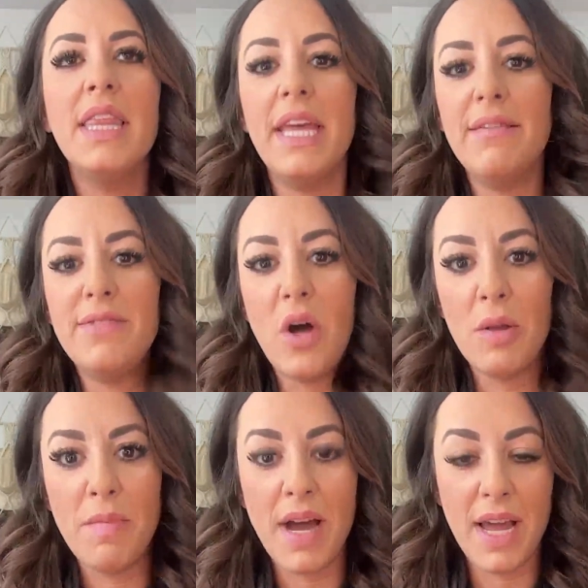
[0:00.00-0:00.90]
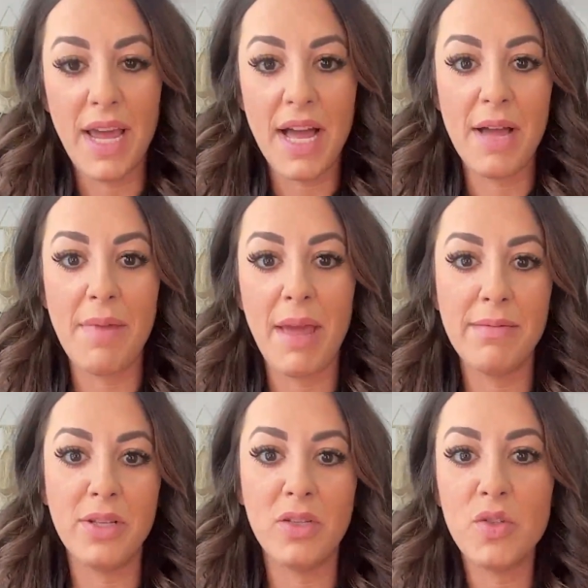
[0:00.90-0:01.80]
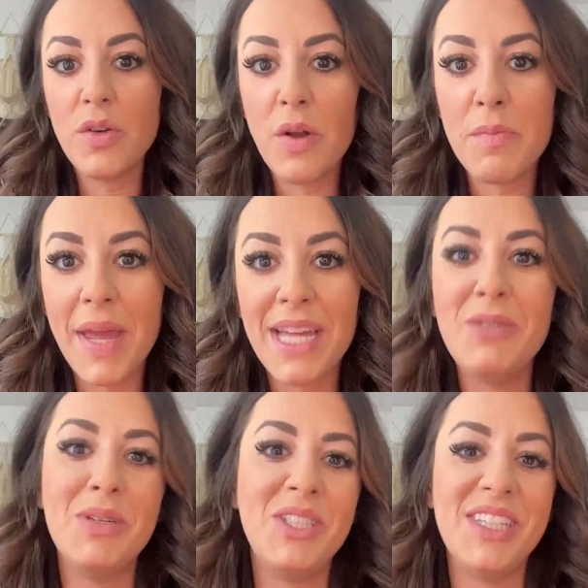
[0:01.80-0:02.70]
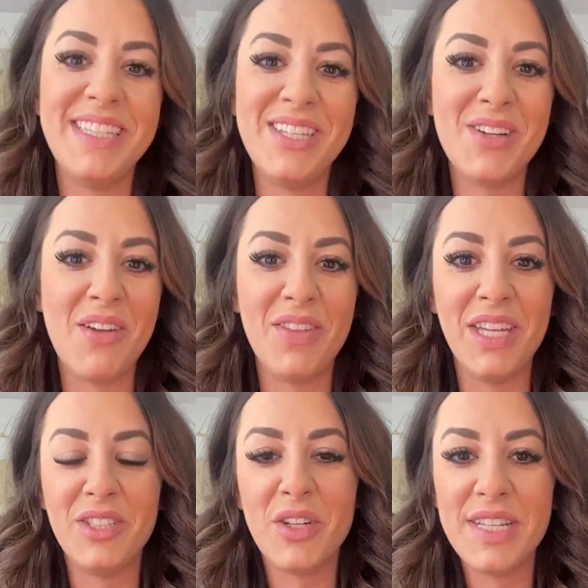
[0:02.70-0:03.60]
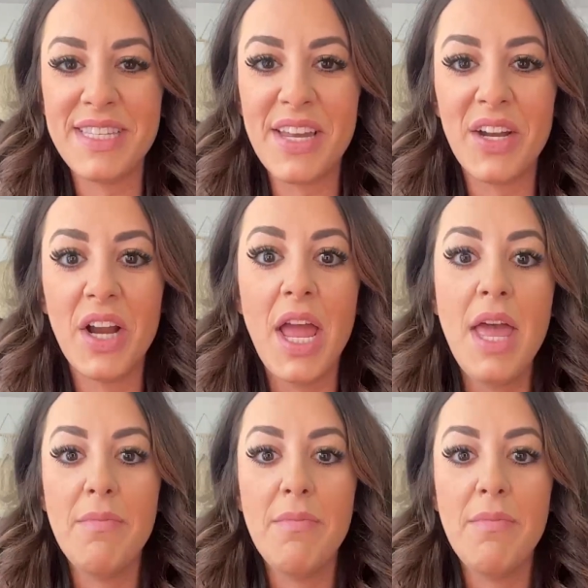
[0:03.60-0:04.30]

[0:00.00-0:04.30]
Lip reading: lives on my Amazon storefront page, which is the Traveling Trendsetter.